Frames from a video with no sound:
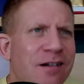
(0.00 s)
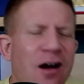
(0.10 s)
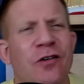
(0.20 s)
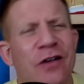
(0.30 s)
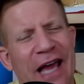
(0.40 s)

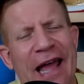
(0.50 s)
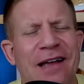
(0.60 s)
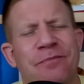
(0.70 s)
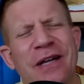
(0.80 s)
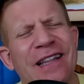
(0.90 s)
Okay.
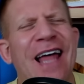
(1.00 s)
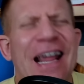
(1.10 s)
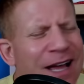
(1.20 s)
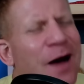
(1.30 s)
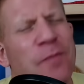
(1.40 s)
But
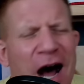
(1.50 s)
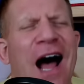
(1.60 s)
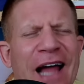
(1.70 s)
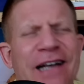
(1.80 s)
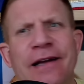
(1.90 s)
like, come
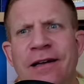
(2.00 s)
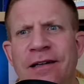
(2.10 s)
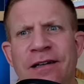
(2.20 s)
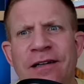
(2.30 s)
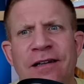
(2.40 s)
on.
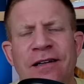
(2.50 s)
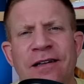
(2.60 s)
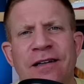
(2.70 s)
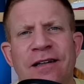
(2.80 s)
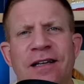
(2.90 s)

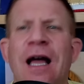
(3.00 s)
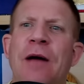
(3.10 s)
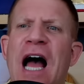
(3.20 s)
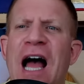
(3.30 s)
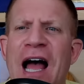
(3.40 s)
Come
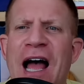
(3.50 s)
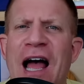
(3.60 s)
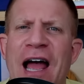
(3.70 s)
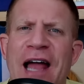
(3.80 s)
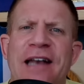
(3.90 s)

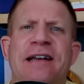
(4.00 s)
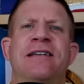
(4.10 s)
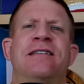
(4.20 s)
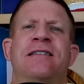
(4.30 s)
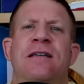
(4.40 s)
on.
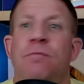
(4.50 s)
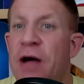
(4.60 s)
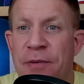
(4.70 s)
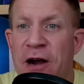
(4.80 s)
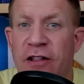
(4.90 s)
But
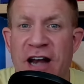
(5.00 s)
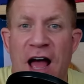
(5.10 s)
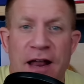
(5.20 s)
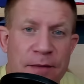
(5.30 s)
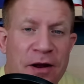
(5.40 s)
apparently
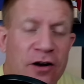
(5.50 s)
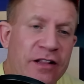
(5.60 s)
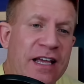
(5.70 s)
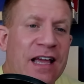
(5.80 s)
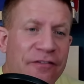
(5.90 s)
not.
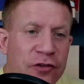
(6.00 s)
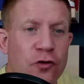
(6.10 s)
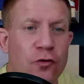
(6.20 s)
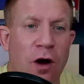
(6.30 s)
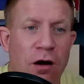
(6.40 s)
Apparently, if
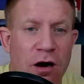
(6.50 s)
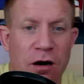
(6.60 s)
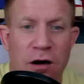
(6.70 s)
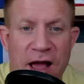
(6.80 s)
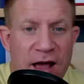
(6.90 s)
you
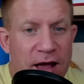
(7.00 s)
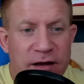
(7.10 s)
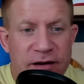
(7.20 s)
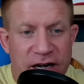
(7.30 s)
are Diddy,